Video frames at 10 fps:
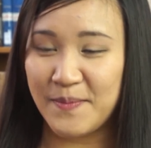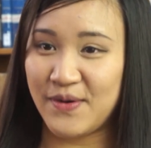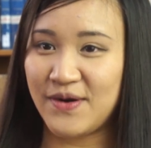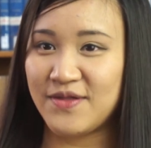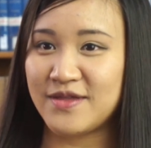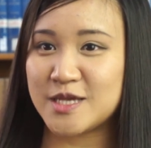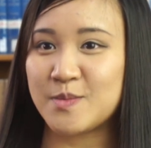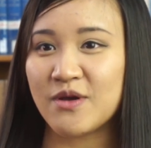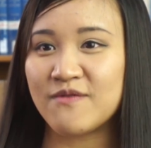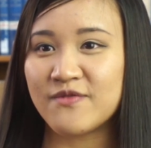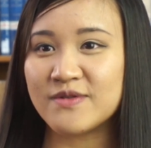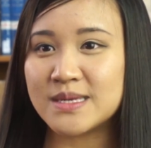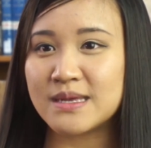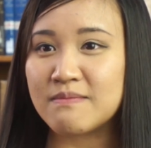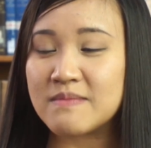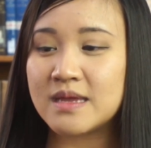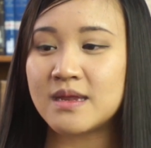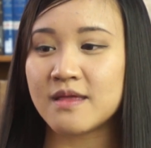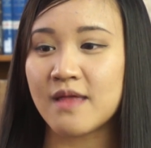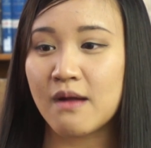upon their spoken fluency,
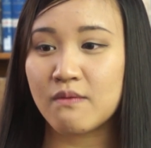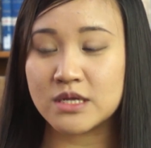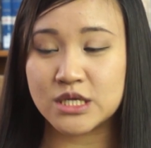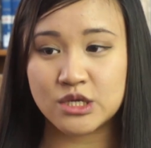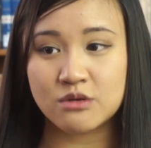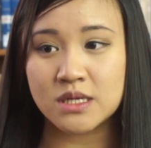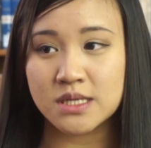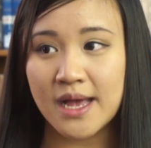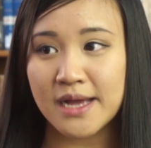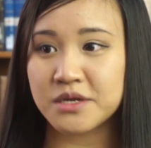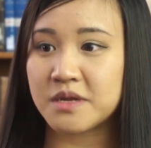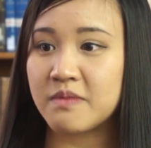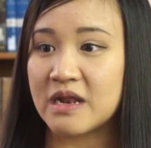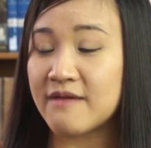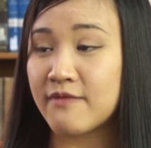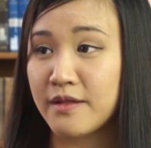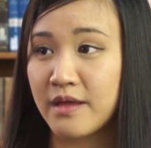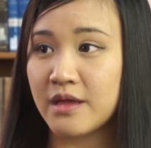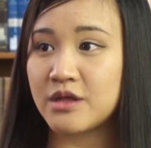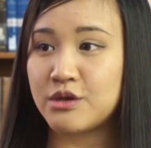meaning that when students actually believe that
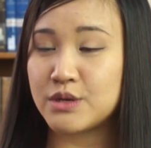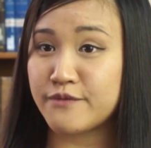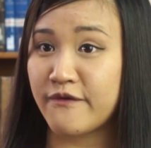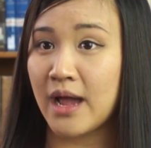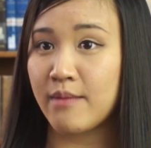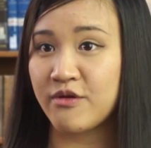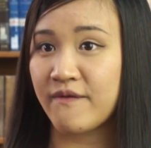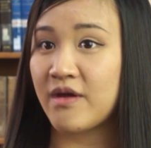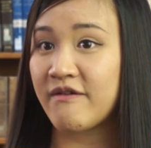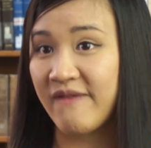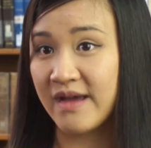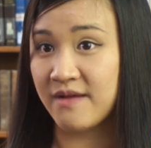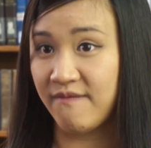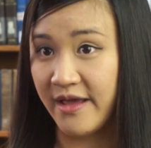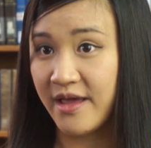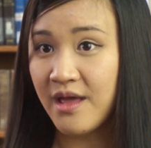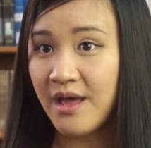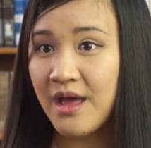they can use vocabulary very effectively,